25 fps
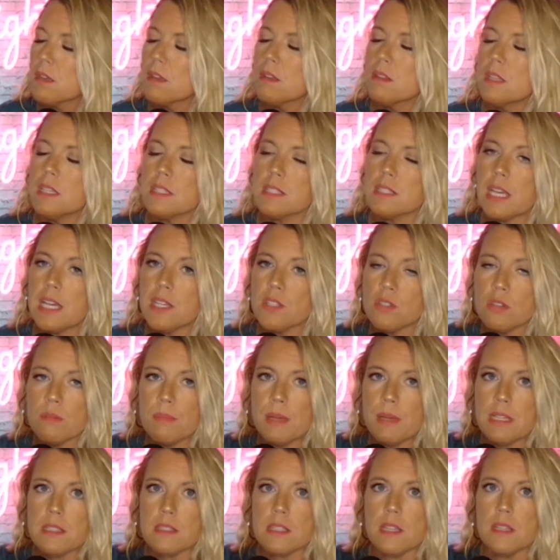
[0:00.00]
This case
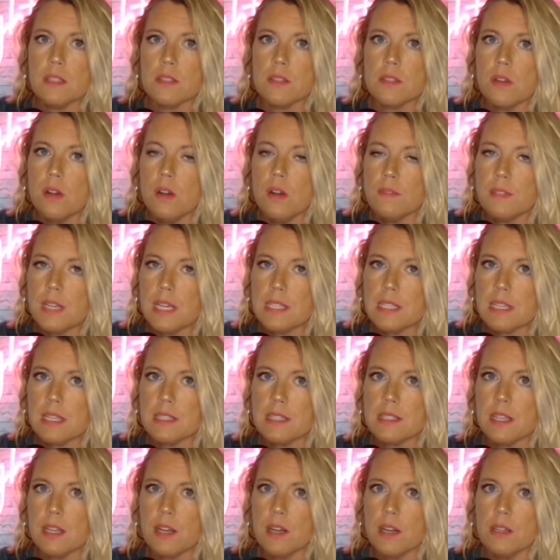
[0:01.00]
remains unsolved, as I
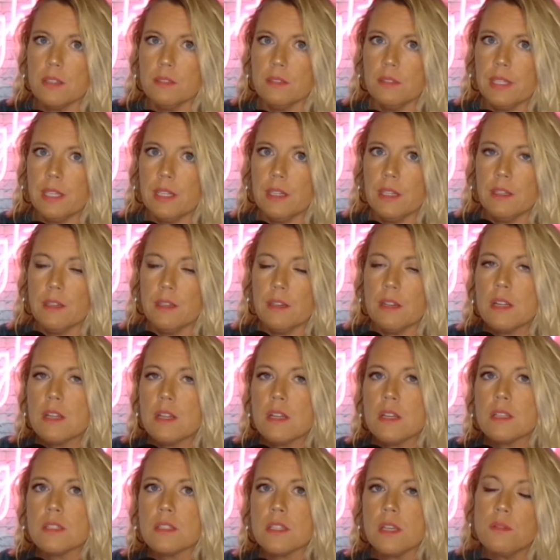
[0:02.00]
said earlier.
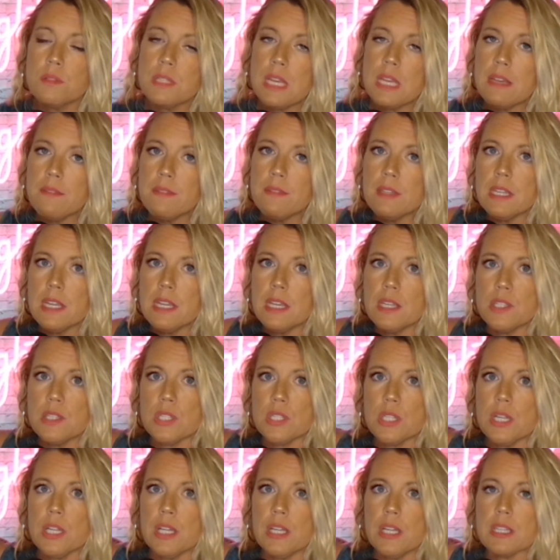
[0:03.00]
So David
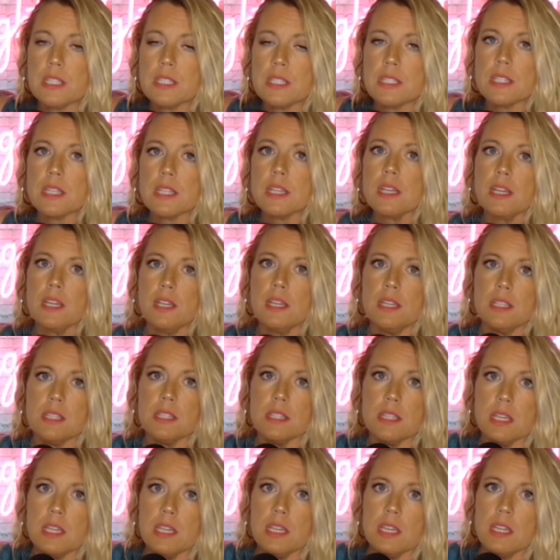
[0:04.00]
Hendricks was
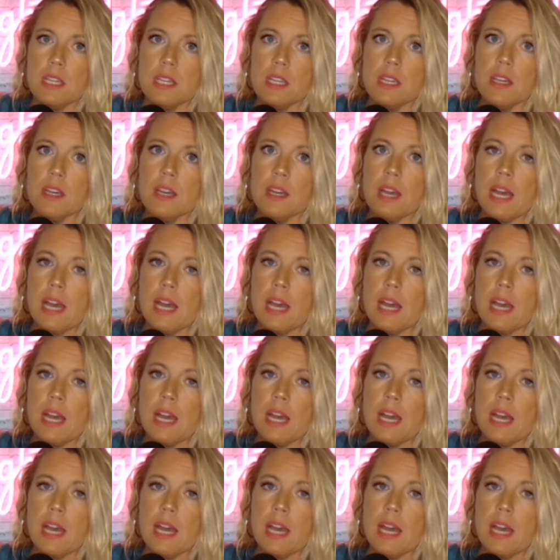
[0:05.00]
the